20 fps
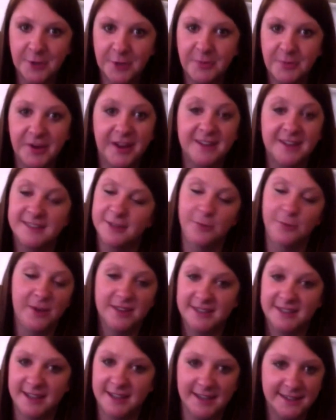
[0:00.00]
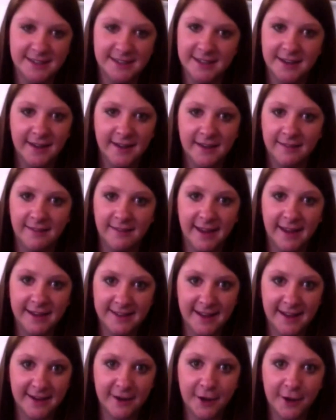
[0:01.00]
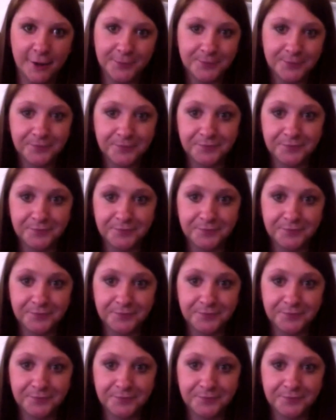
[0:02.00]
because it wasn't like that at all.